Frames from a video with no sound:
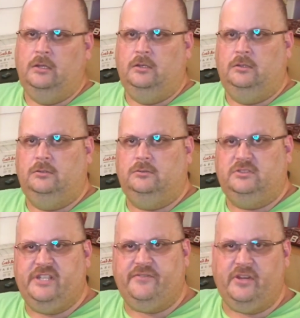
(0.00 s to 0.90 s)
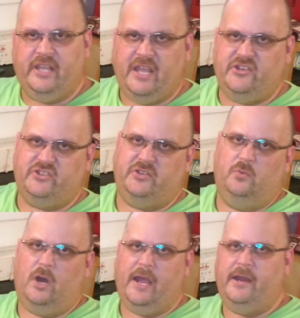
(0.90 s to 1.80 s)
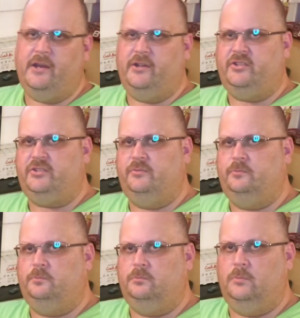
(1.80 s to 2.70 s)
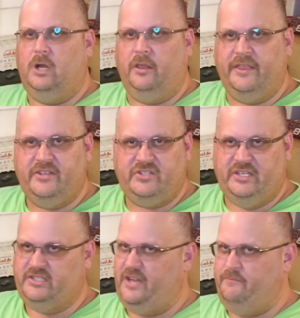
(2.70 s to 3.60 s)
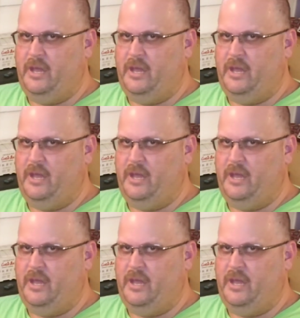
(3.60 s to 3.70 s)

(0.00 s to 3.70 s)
different gauges and wires, all these things I've mentioned.